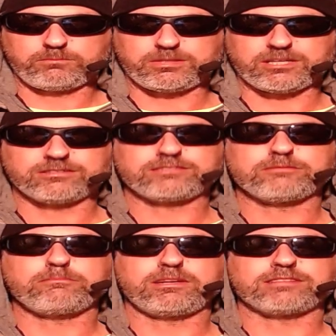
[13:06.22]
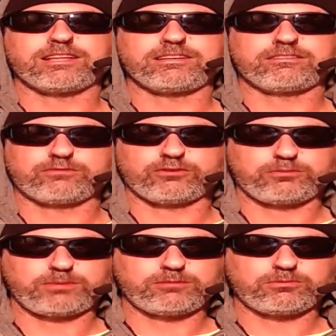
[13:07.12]
Because it's like for the
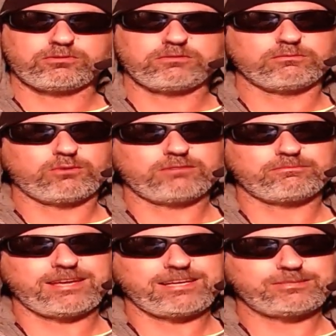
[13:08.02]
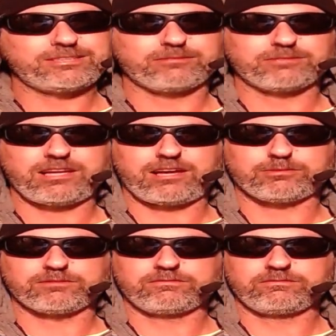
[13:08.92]
people, well, maybe something happened.